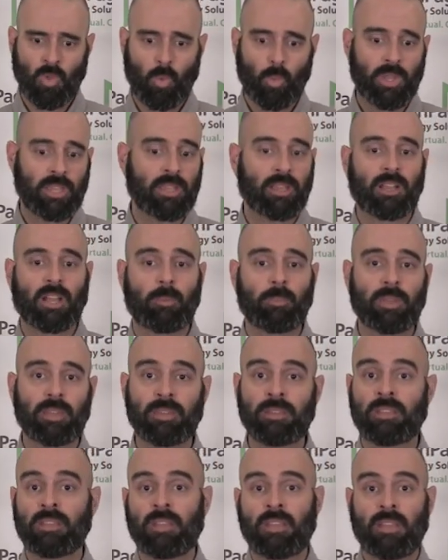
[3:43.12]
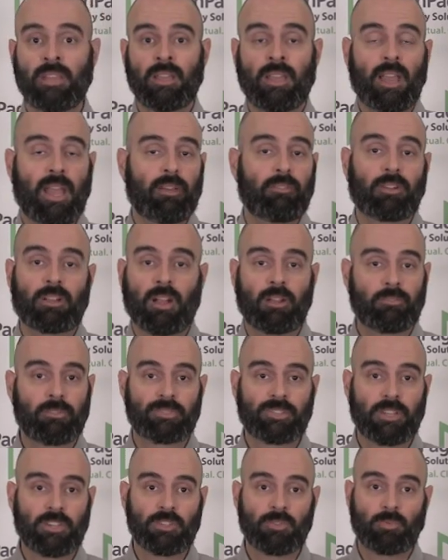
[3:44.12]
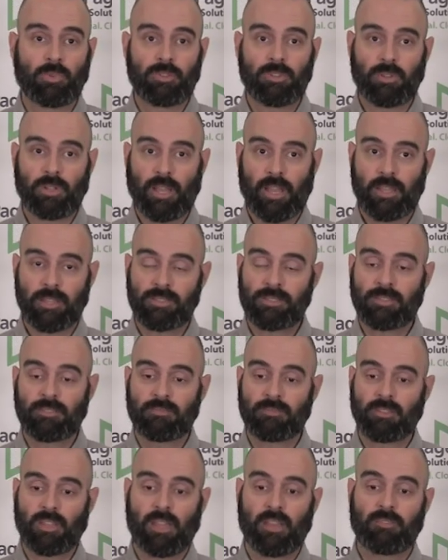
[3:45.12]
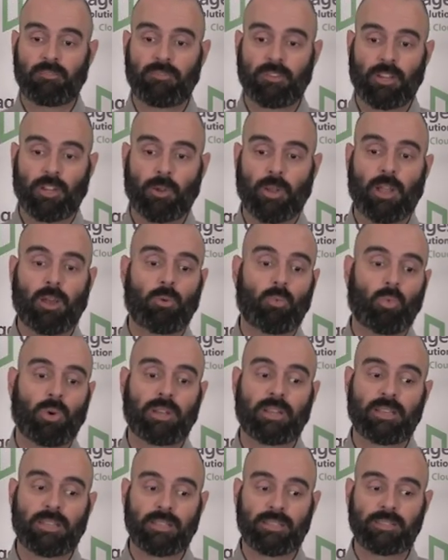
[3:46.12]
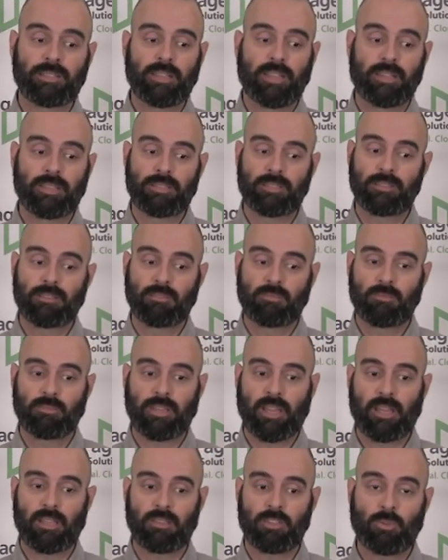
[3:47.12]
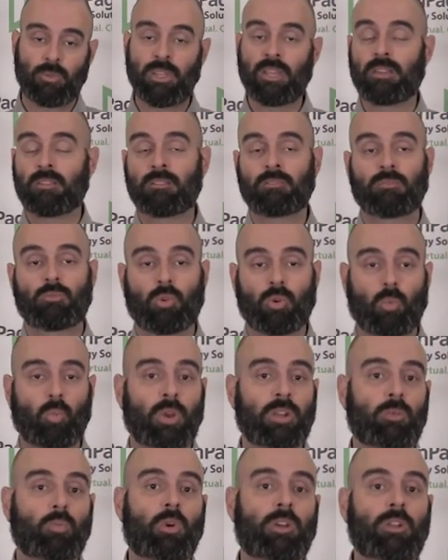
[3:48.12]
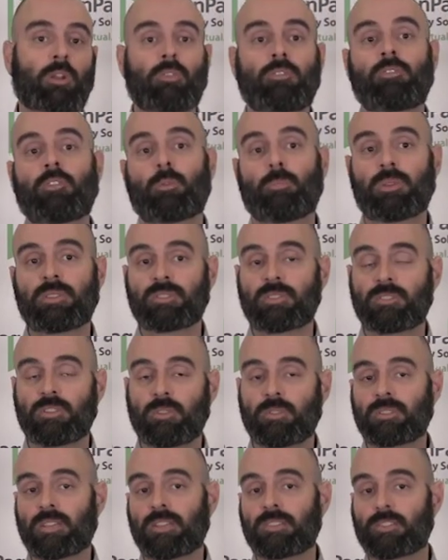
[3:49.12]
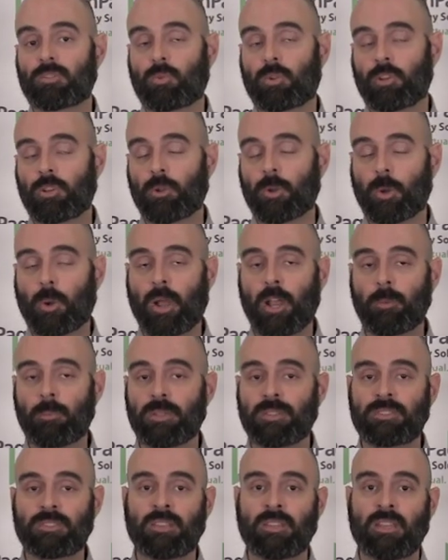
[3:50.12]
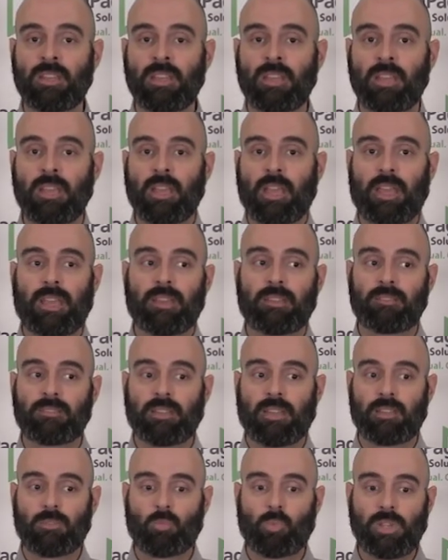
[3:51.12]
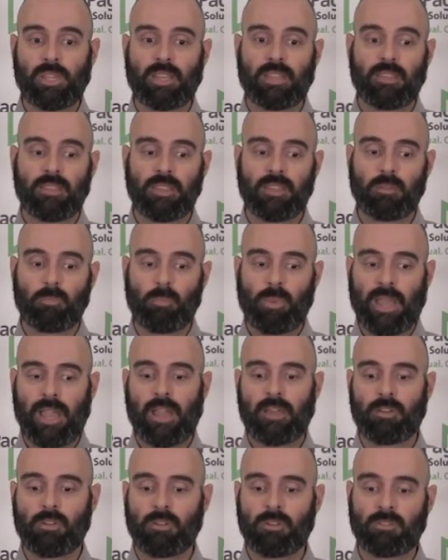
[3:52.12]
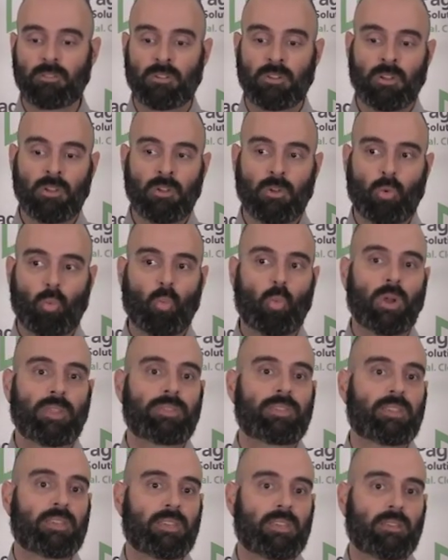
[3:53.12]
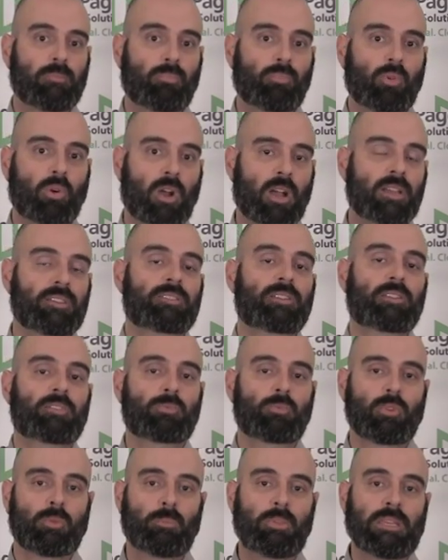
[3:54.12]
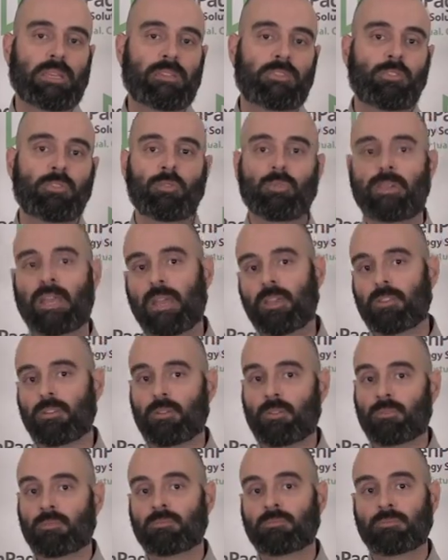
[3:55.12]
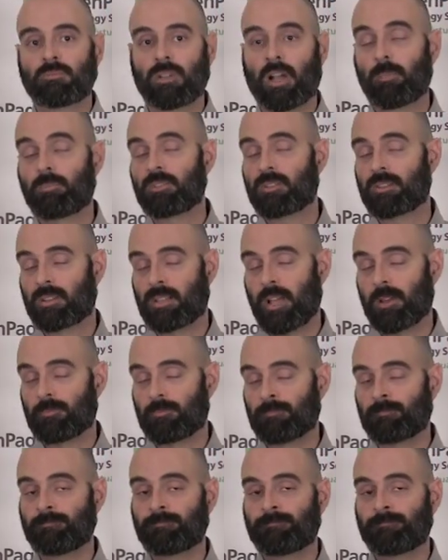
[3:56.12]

We can come in, have a conversation with you guys, and figure out what it is that you need. What are your business use cases? What are your requirements? And we can then pattern what the process would be to get you up to the cloud.